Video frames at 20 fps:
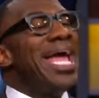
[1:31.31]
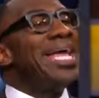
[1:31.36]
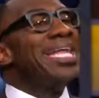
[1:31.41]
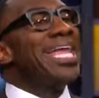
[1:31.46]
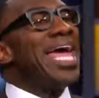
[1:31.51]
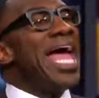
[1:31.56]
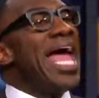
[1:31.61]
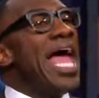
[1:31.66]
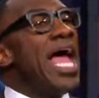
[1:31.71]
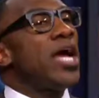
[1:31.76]

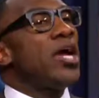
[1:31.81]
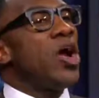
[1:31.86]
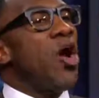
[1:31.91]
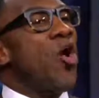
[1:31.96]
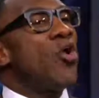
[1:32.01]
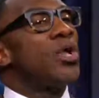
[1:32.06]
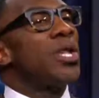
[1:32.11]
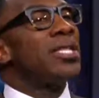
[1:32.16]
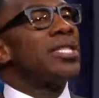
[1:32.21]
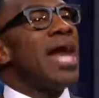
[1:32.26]
and
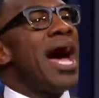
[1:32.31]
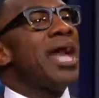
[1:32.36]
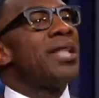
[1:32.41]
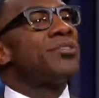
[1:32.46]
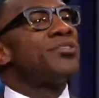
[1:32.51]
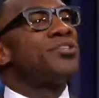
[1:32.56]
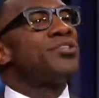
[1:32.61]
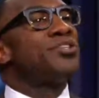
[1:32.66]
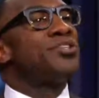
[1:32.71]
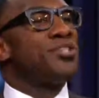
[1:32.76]
echoed a
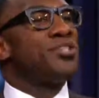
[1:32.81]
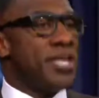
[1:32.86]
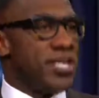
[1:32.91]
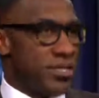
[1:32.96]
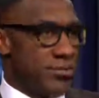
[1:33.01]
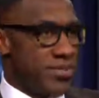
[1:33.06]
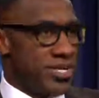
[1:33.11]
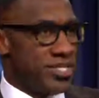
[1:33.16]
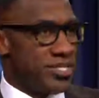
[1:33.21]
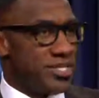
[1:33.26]
lot of the
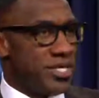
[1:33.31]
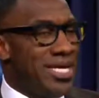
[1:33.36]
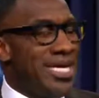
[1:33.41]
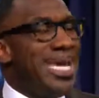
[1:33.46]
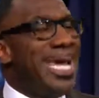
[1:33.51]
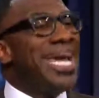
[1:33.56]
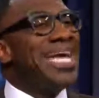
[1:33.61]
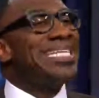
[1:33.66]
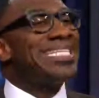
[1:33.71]
sentiments